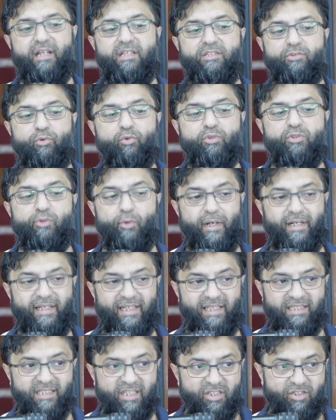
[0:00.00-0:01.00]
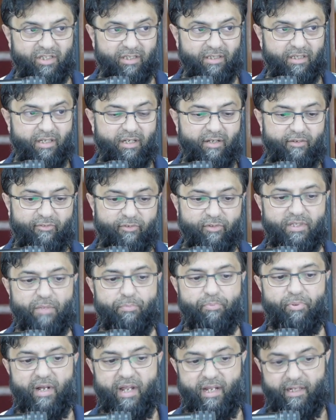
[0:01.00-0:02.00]
Is also a condition for the
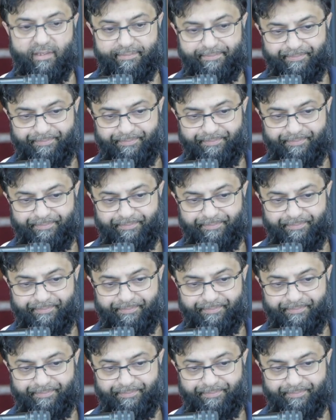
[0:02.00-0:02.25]
prayer.